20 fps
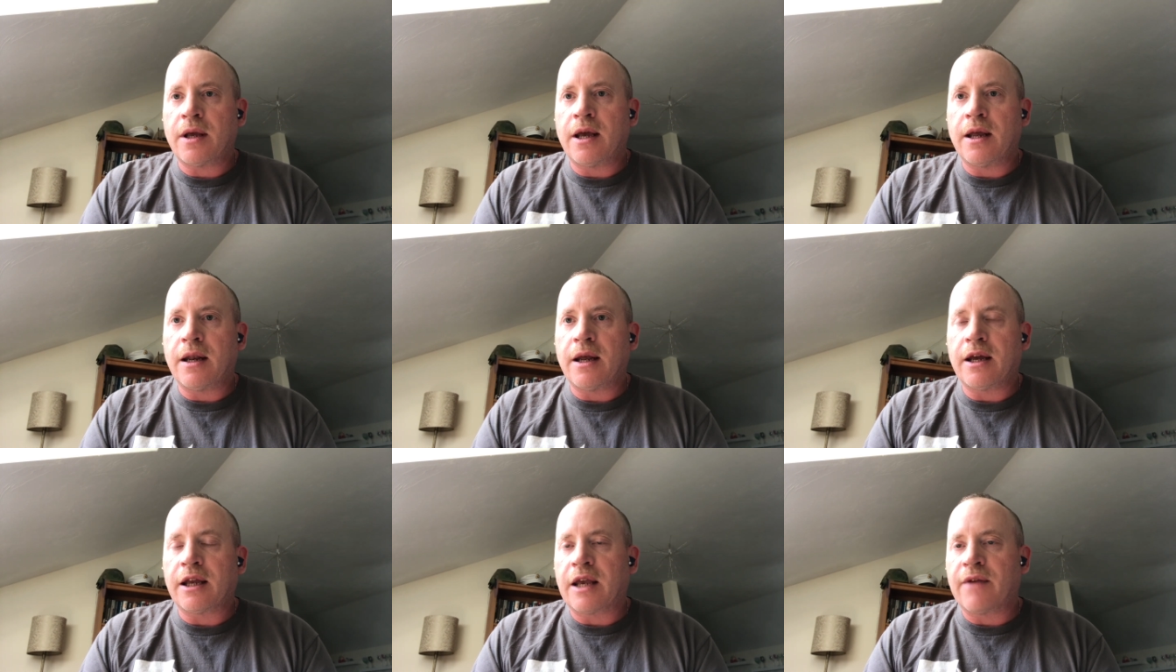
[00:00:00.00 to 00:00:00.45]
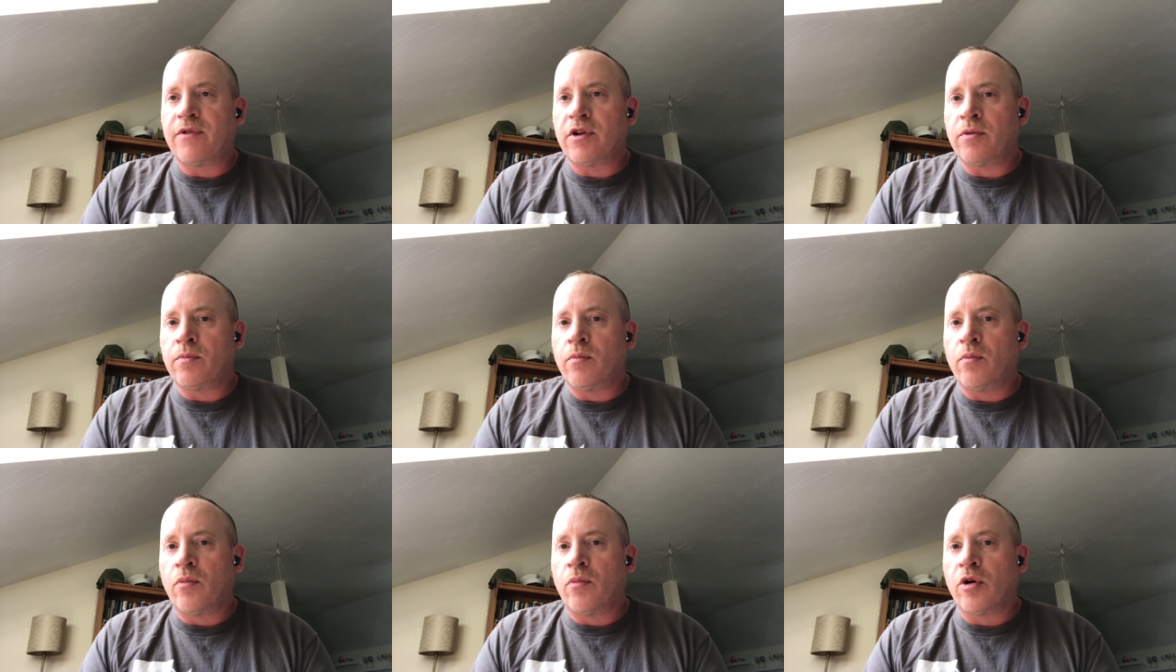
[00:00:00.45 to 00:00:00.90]
and give
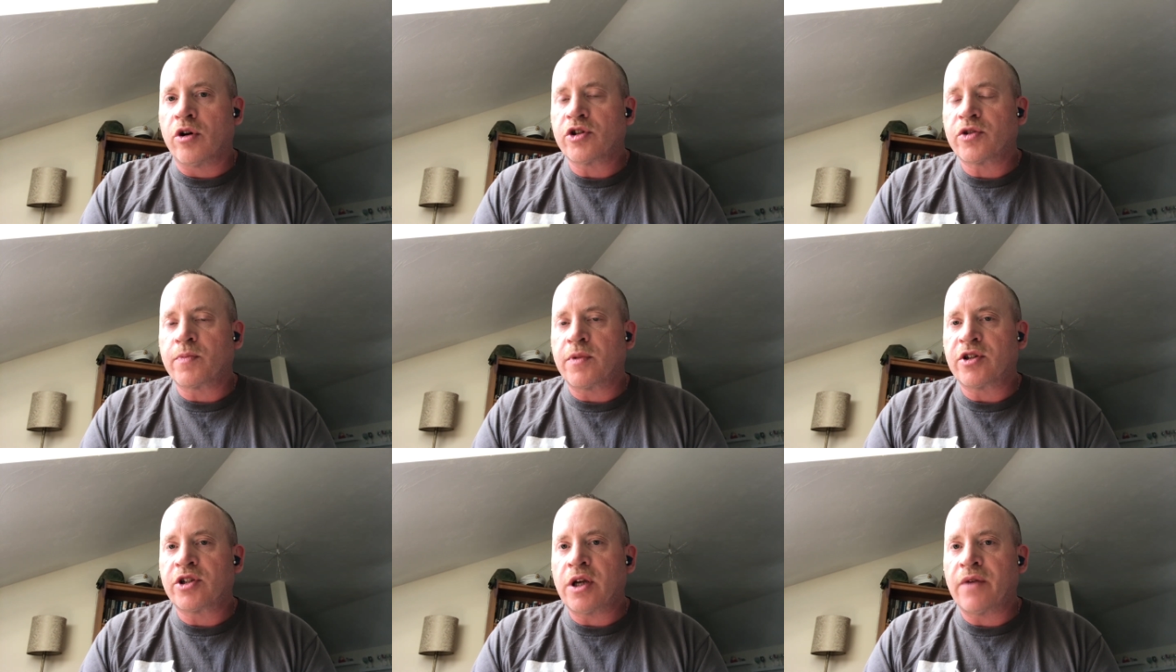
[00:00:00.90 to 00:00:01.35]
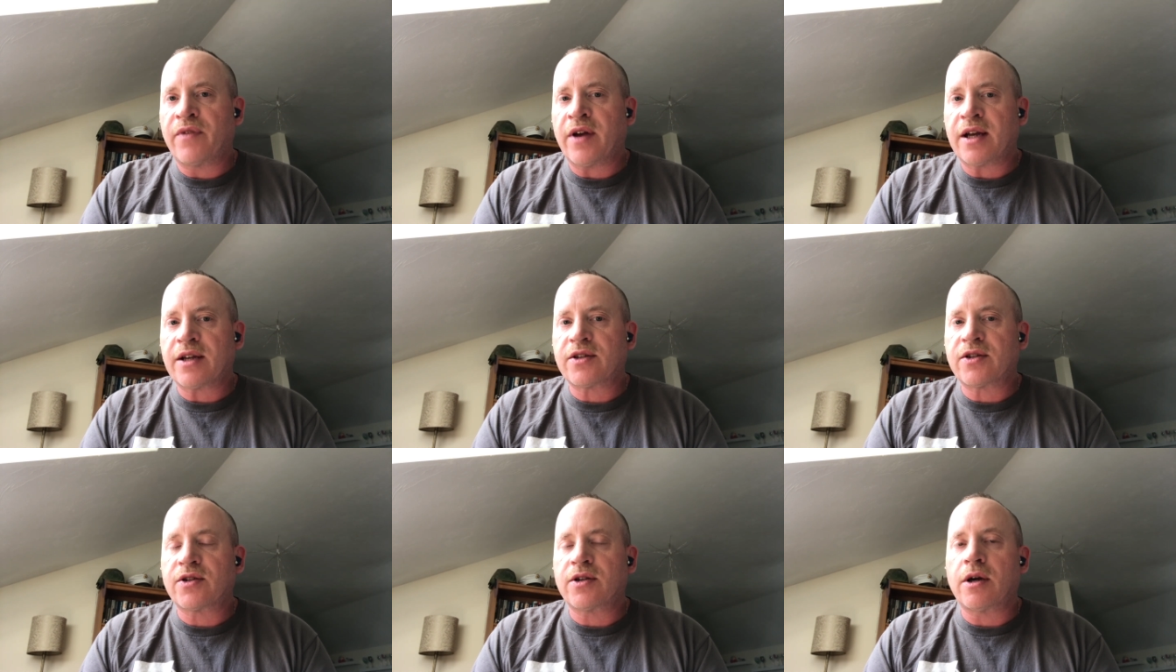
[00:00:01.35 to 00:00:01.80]
you more
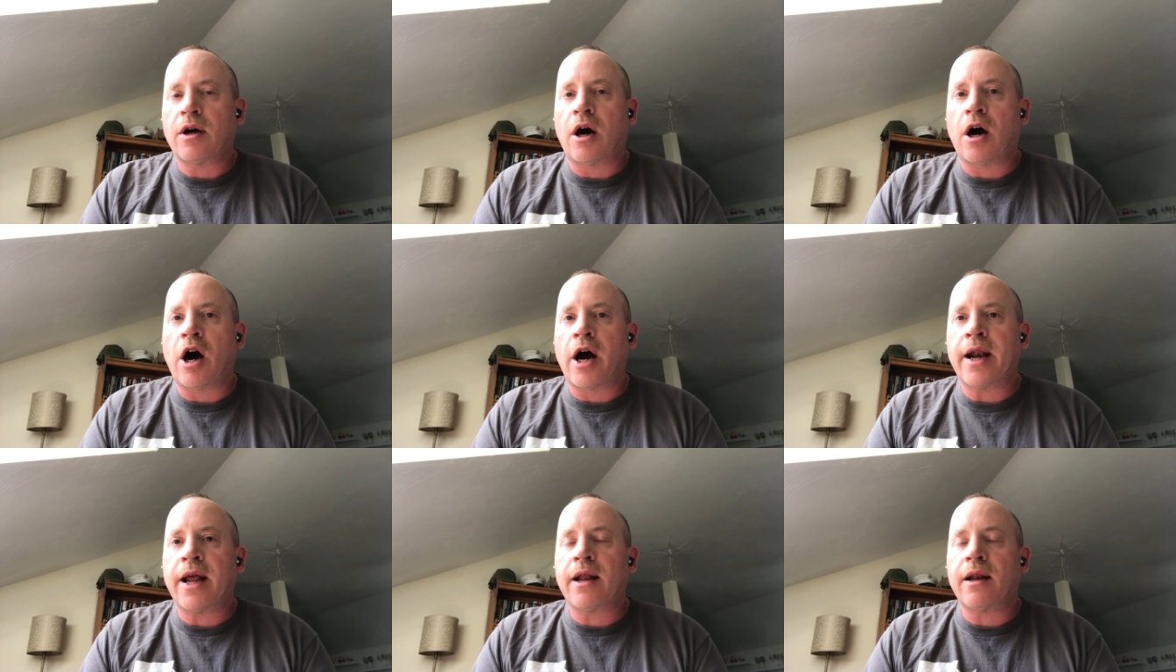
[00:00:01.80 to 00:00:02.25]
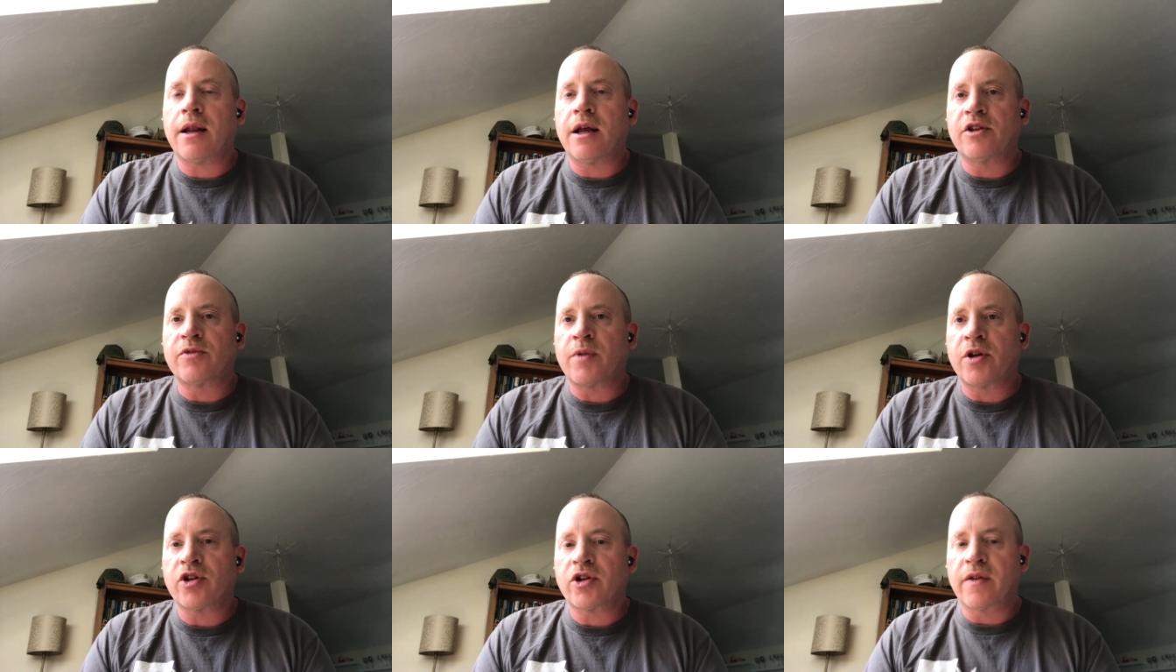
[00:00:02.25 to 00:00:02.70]
specifics on it,
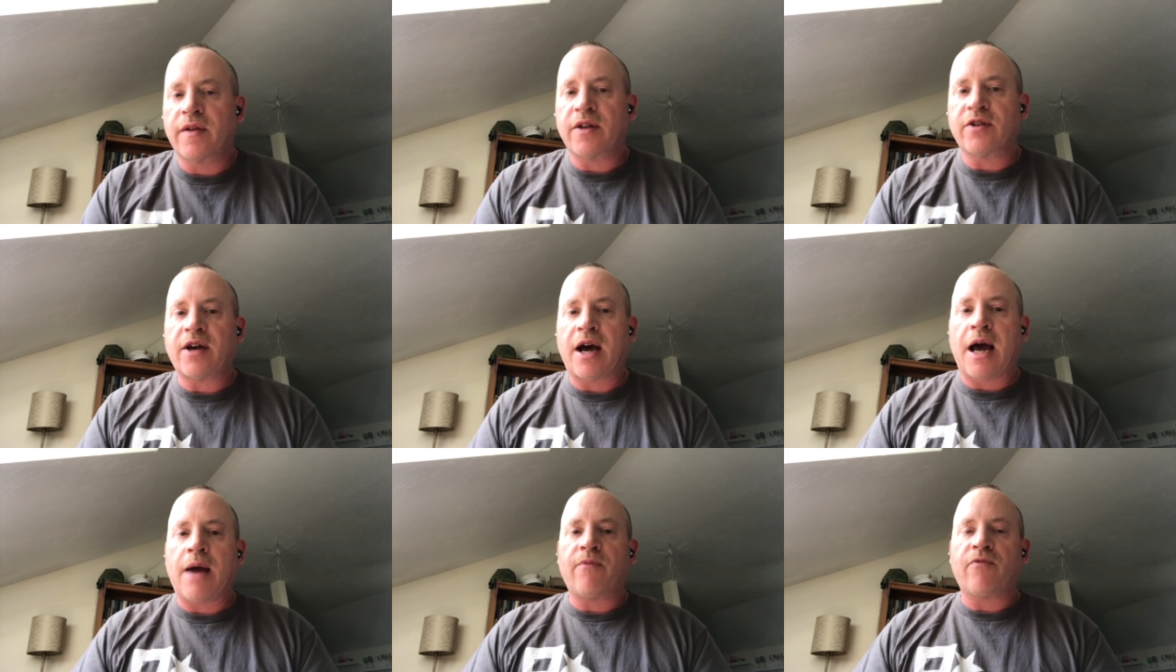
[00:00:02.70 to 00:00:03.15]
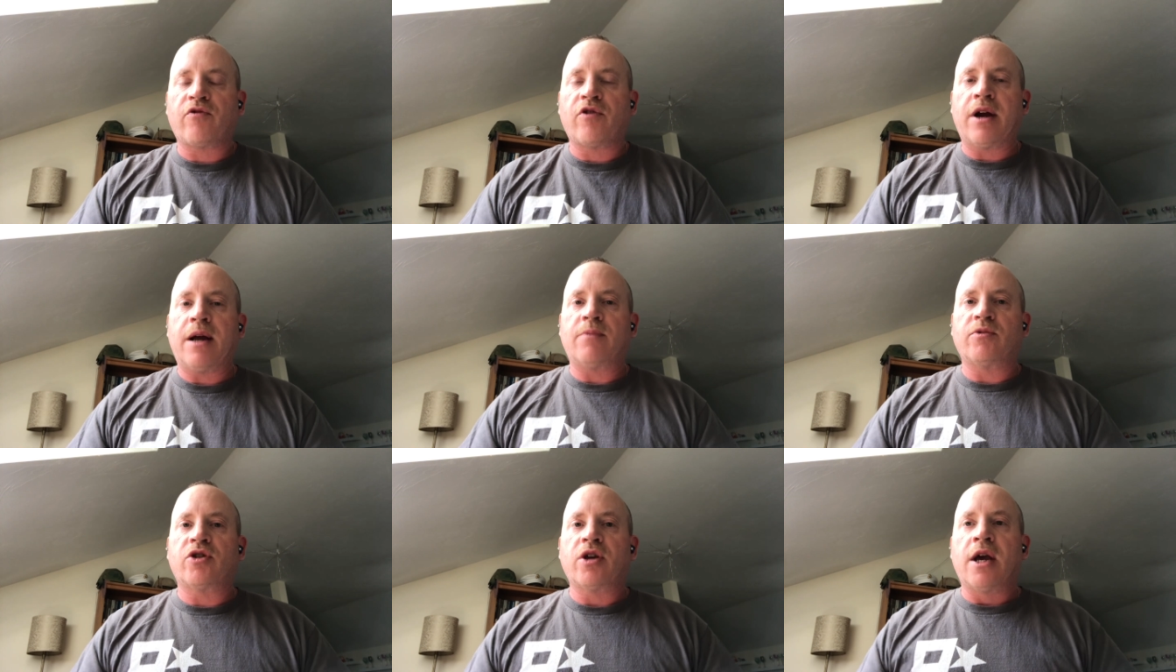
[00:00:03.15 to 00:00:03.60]
especially the time
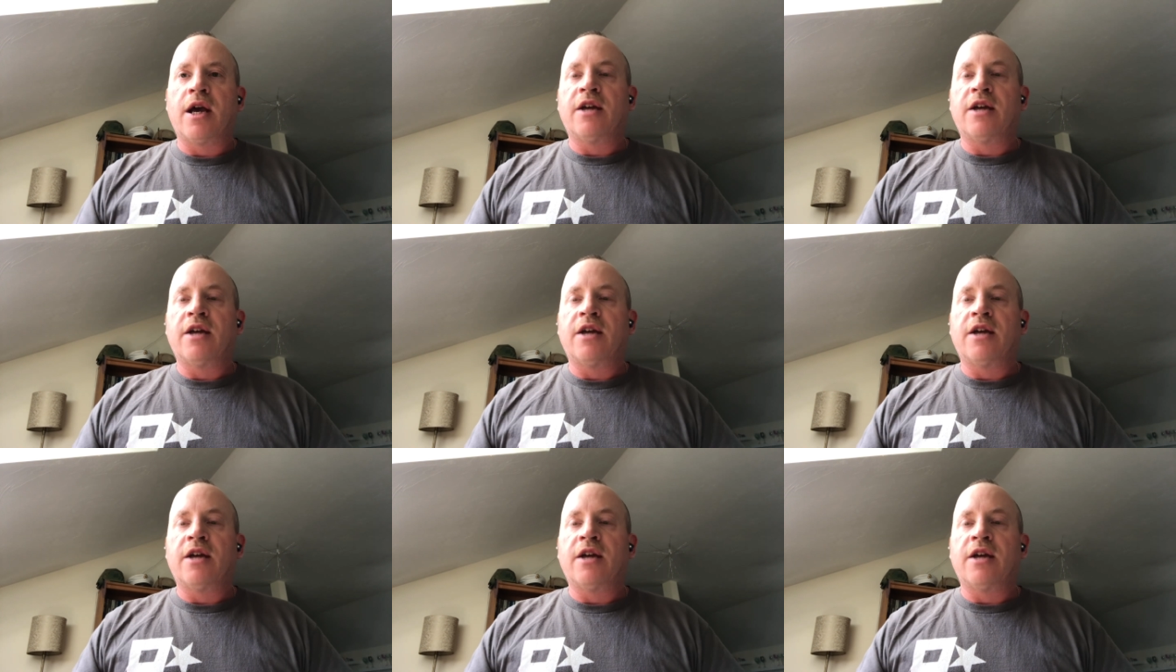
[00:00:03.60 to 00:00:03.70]
frames.